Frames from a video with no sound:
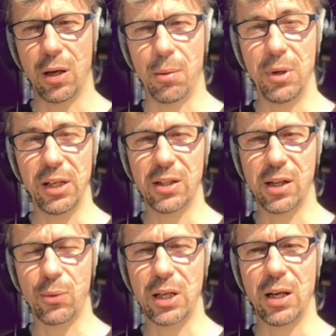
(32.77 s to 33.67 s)

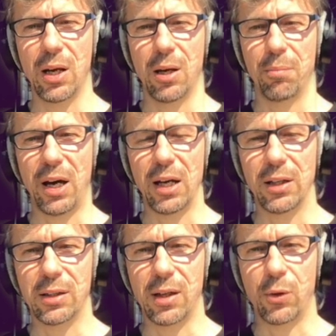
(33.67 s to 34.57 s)
military
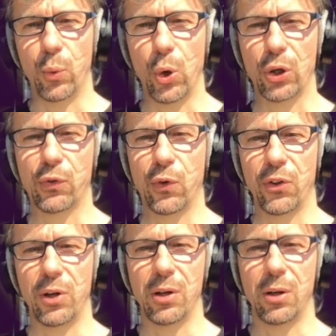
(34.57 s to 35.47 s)
pilot and work for
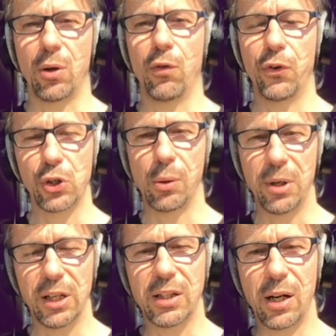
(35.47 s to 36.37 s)
the official
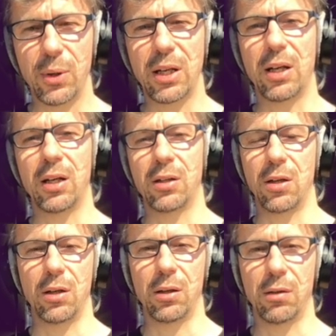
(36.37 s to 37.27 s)
military in
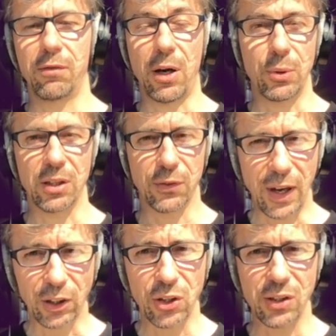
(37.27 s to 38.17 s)
various
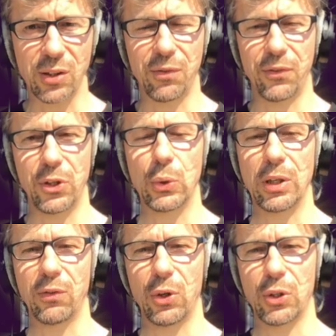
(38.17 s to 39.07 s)
factions of the
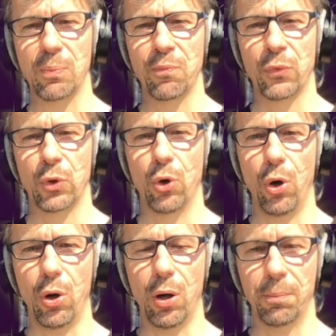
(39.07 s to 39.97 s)
universe,
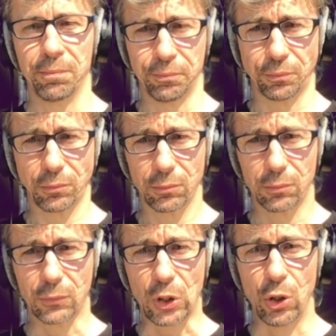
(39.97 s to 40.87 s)
or
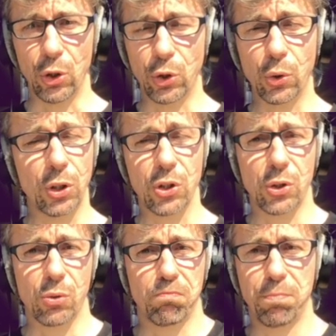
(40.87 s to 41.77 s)
you can just
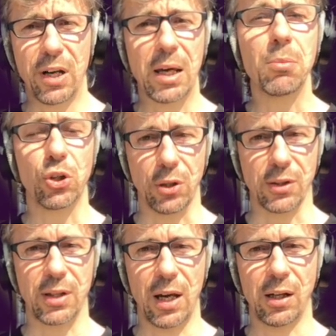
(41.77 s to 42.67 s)
play
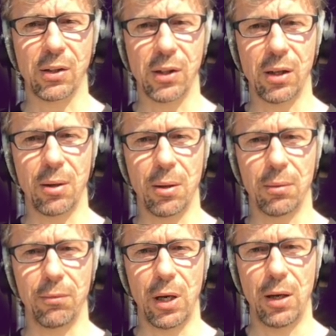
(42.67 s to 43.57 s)
missions, and
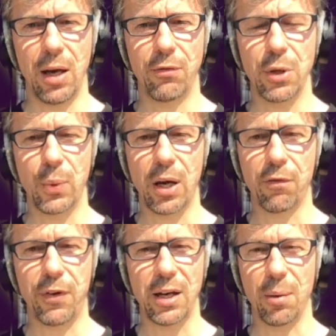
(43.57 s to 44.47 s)
everywhere
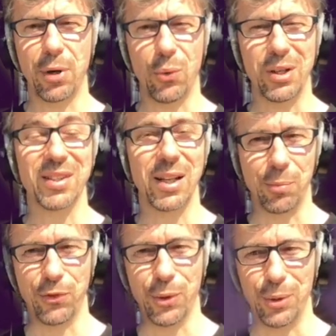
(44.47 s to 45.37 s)
firepower is helpful.